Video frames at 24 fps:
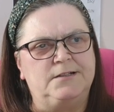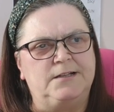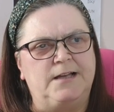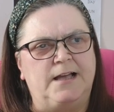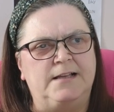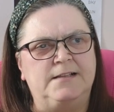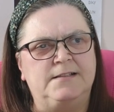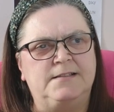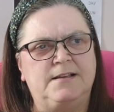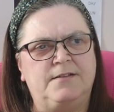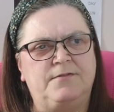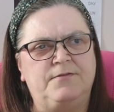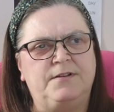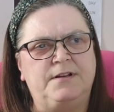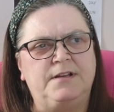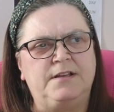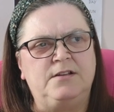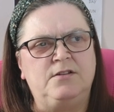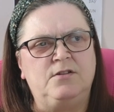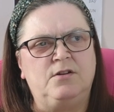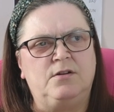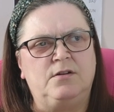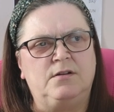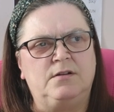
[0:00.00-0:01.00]
and definitely
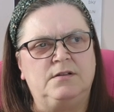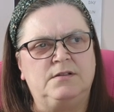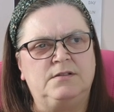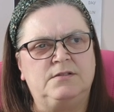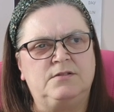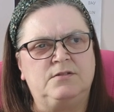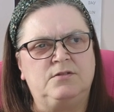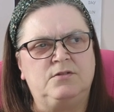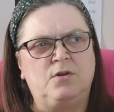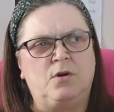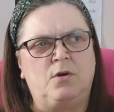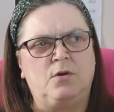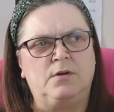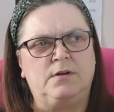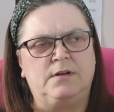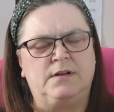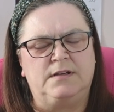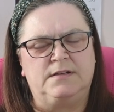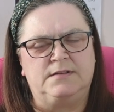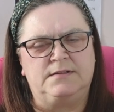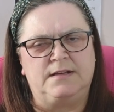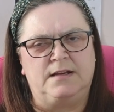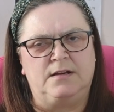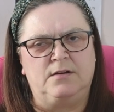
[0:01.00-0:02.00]
not as long
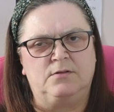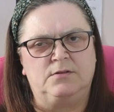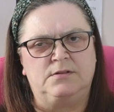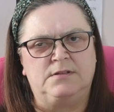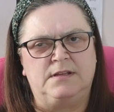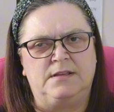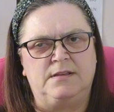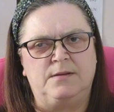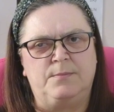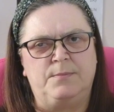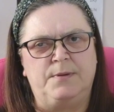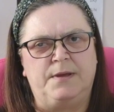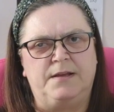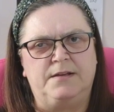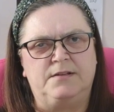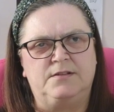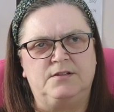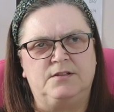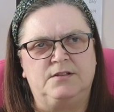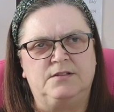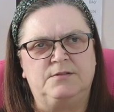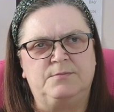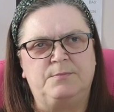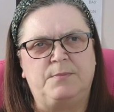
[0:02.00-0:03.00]
as it looked in the pictures.